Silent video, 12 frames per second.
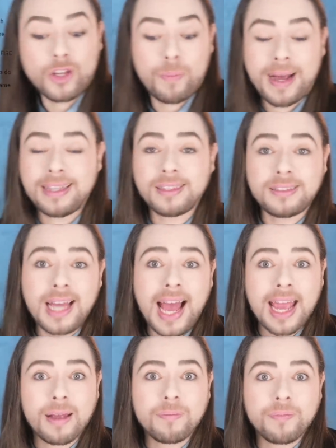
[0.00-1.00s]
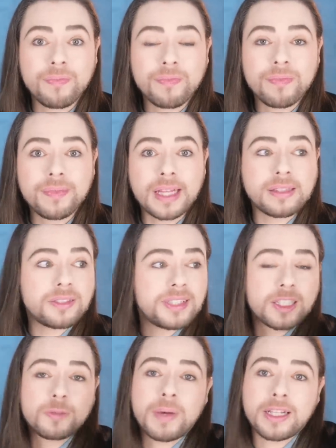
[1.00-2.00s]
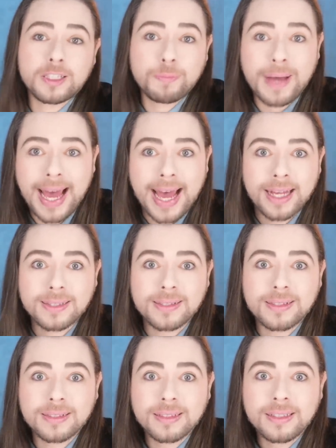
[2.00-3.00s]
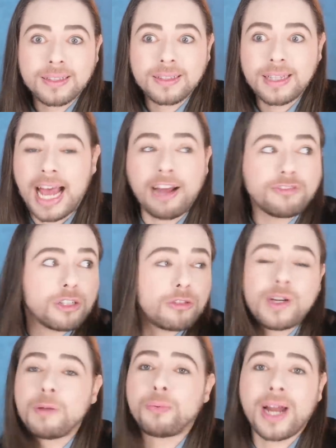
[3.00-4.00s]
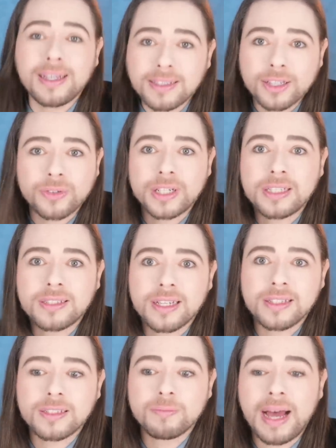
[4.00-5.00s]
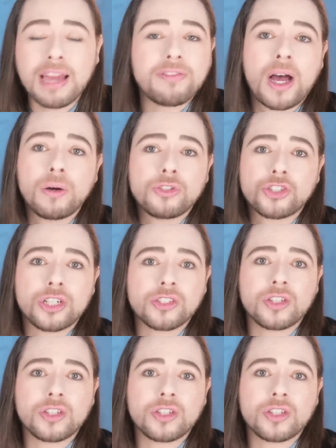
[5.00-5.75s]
so by the time that the six months pass, after three price increases, my voucher